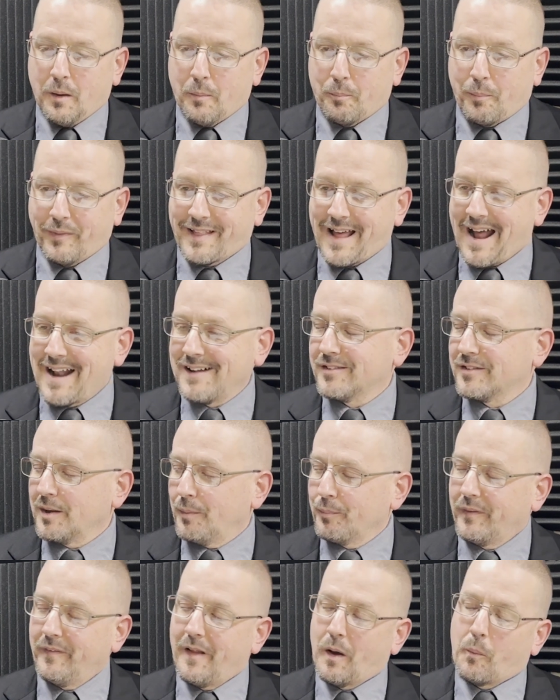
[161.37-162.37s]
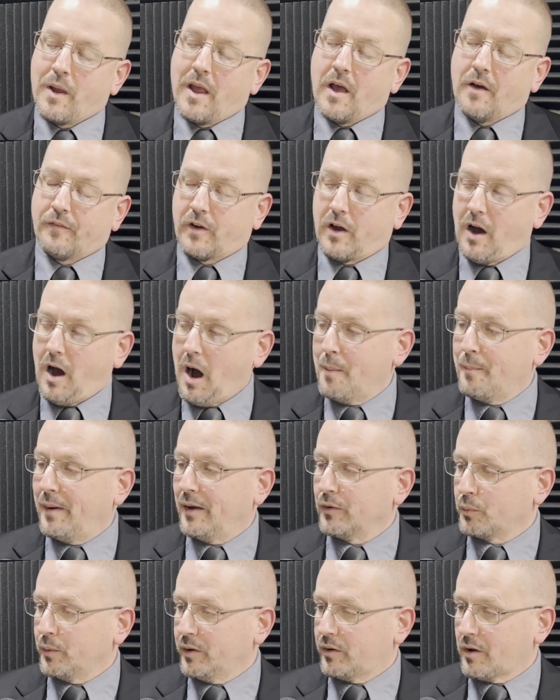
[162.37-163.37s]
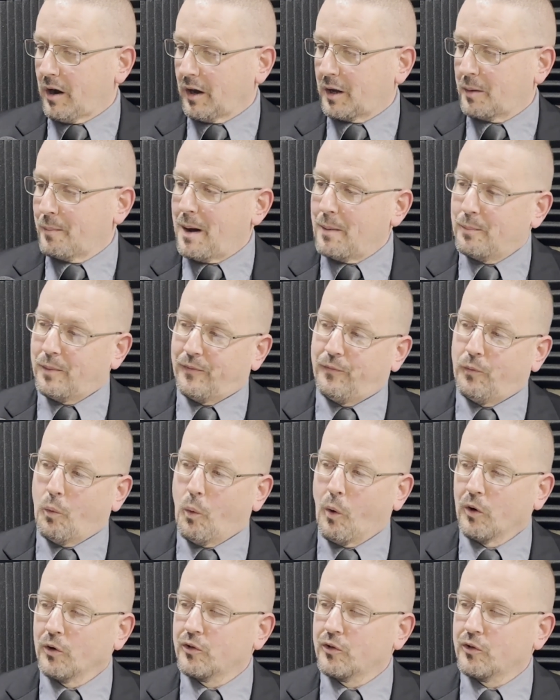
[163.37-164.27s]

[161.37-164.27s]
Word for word: But that is something that we have come, as we talked about before,